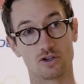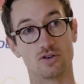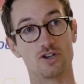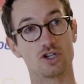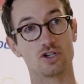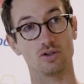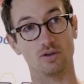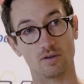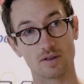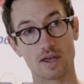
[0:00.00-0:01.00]
the
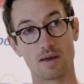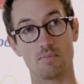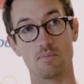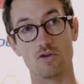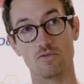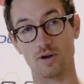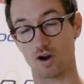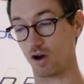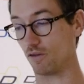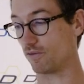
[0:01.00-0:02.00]
traditional movement
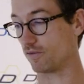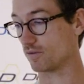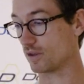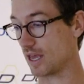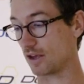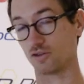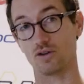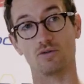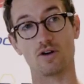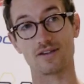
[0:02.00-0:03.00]
of
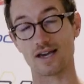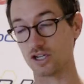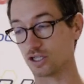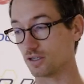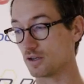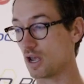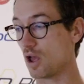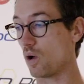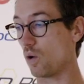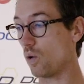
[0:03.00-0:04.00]
external rotation,
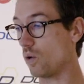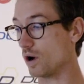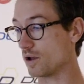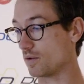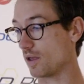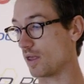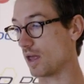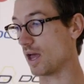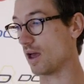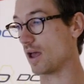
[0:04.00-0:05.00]
or
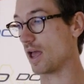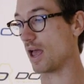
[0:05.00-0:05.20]
uh,